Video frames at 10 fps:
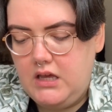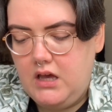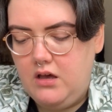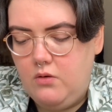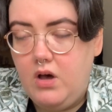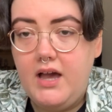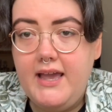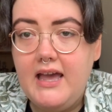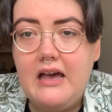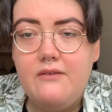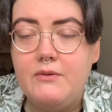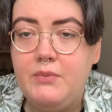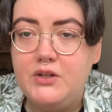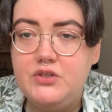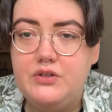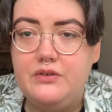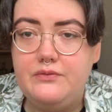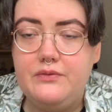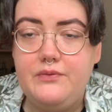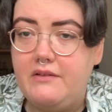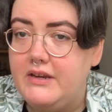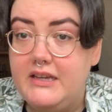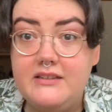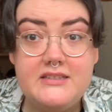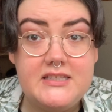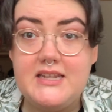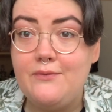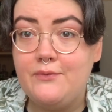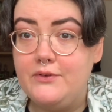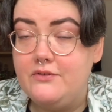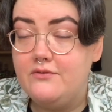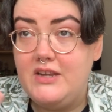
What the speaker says: oh, I have a bunch of very different